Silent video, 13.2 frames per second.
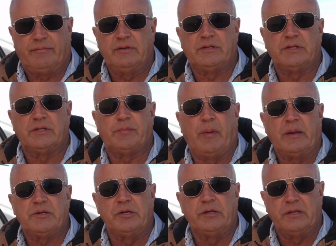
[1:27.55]
the
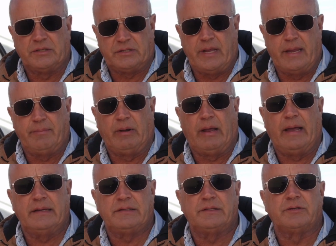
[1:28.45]
suspension to
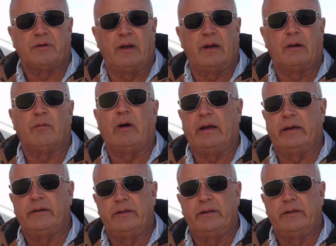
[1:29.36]
stabilize the trailer while you're